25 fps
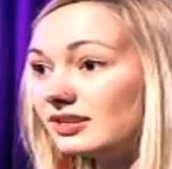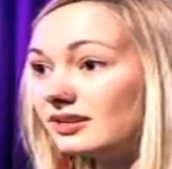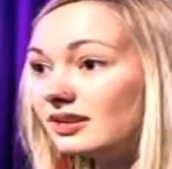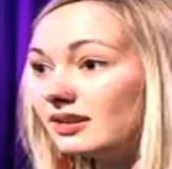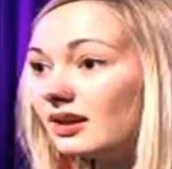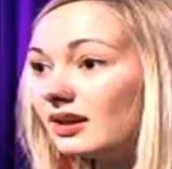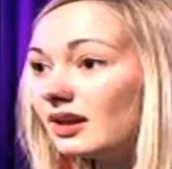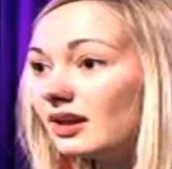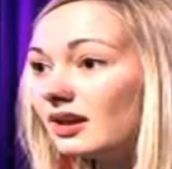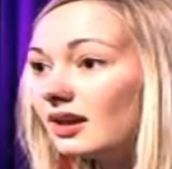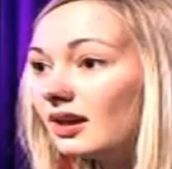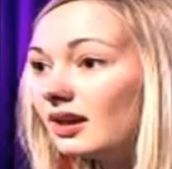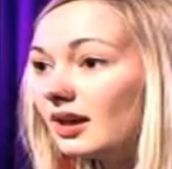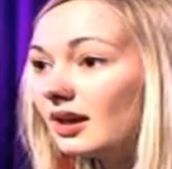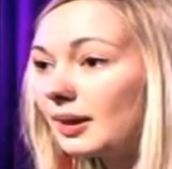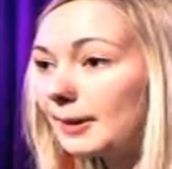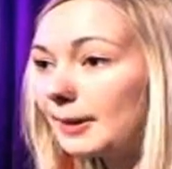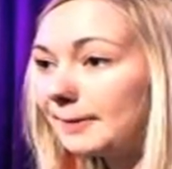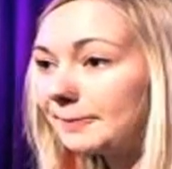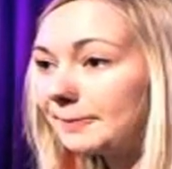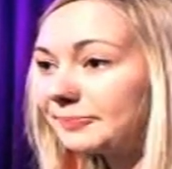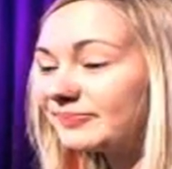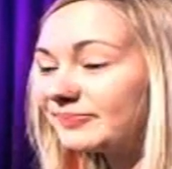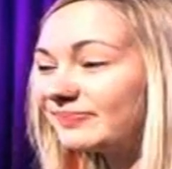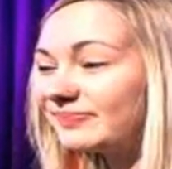
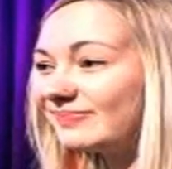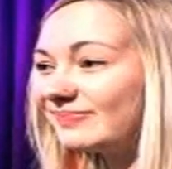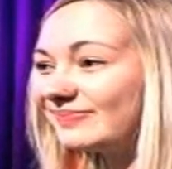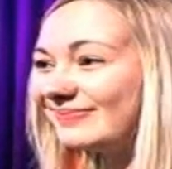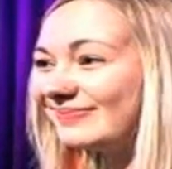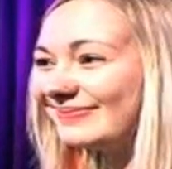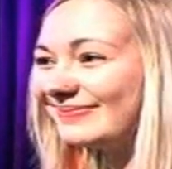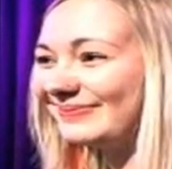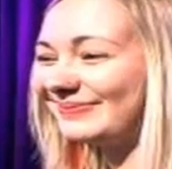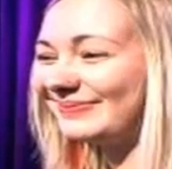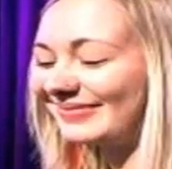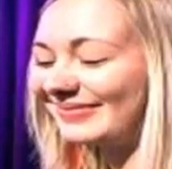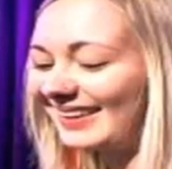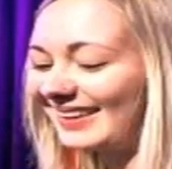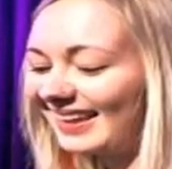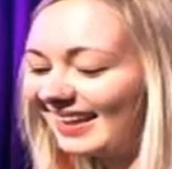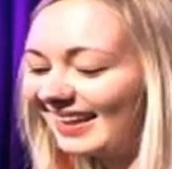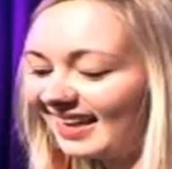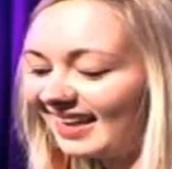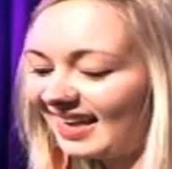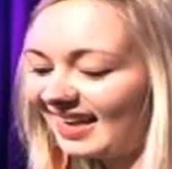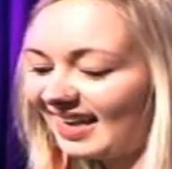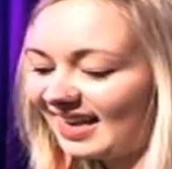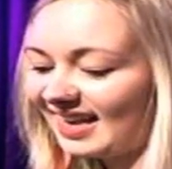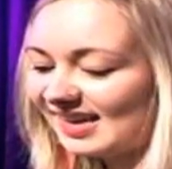
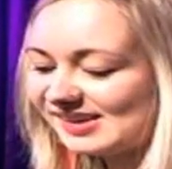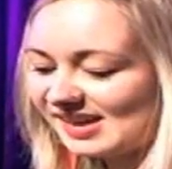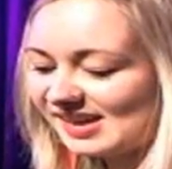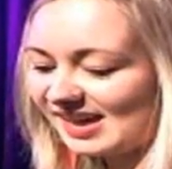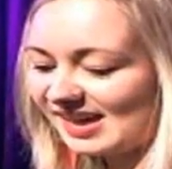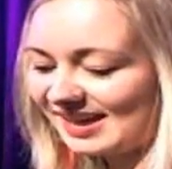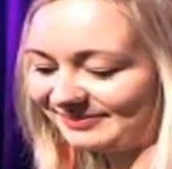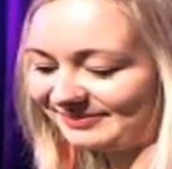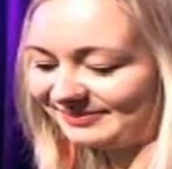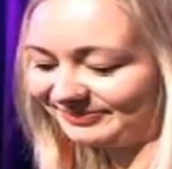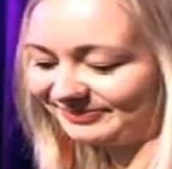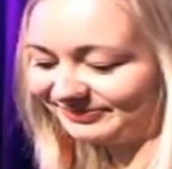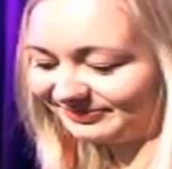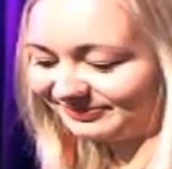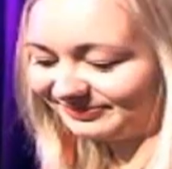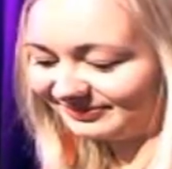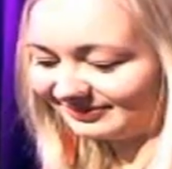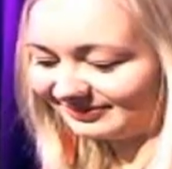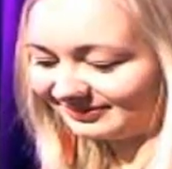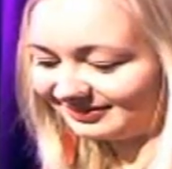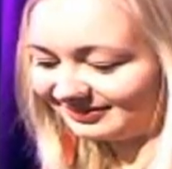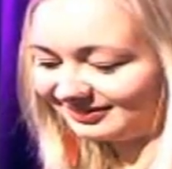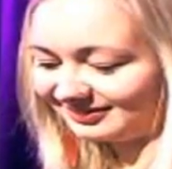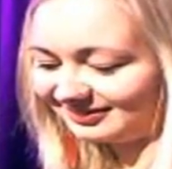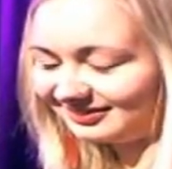
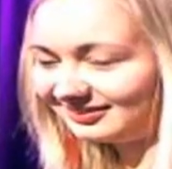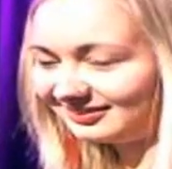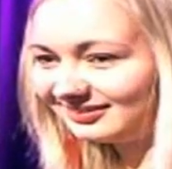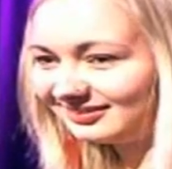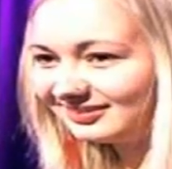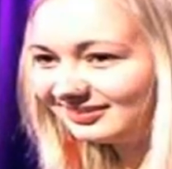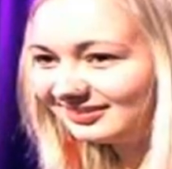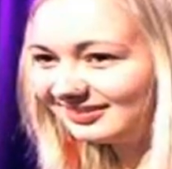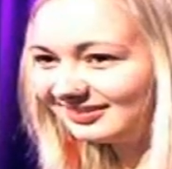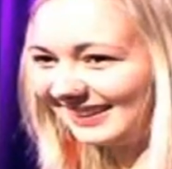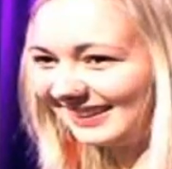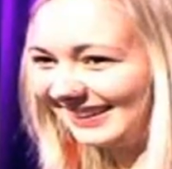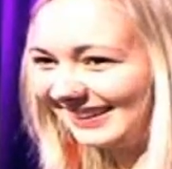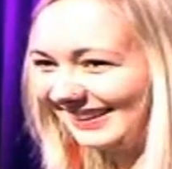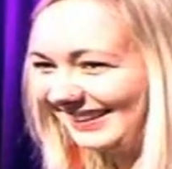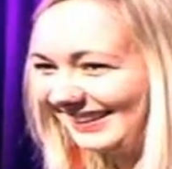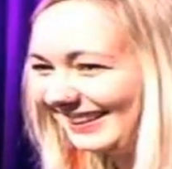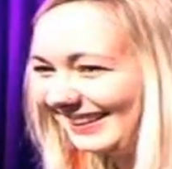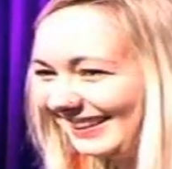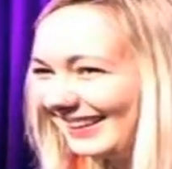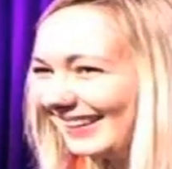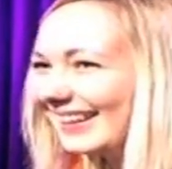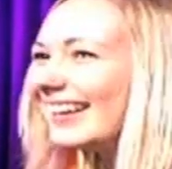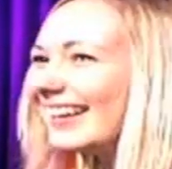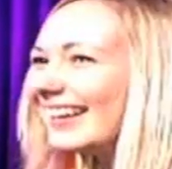
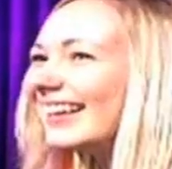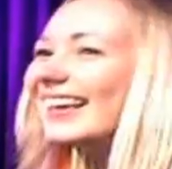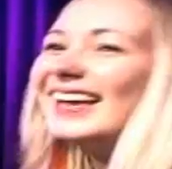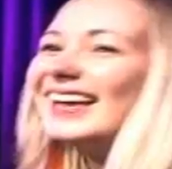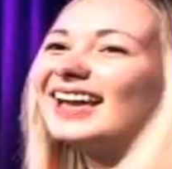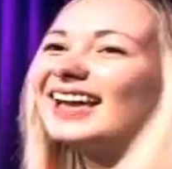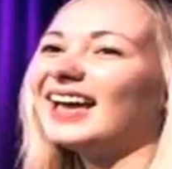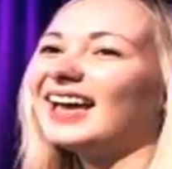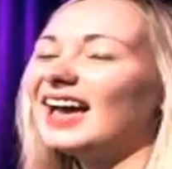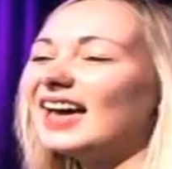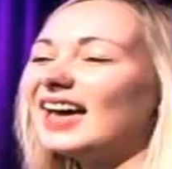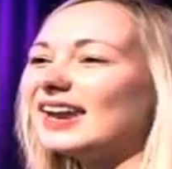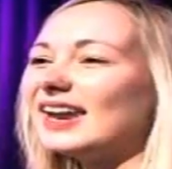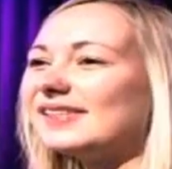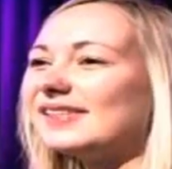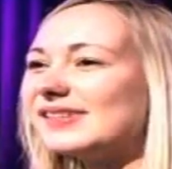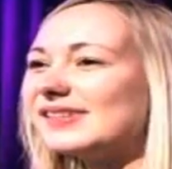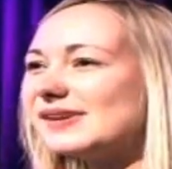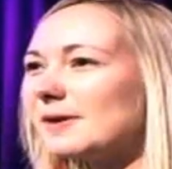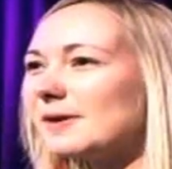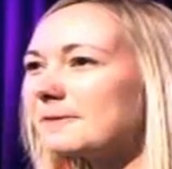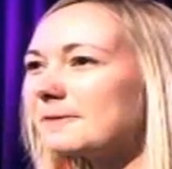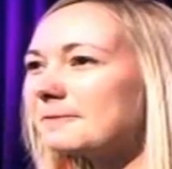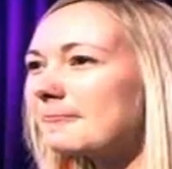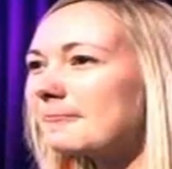I think
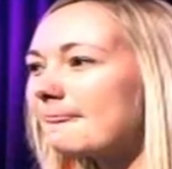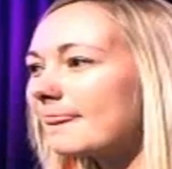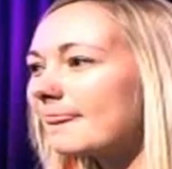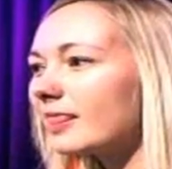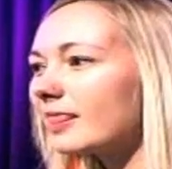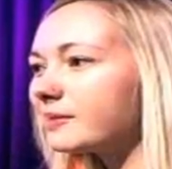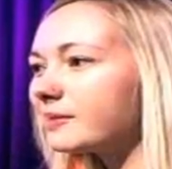we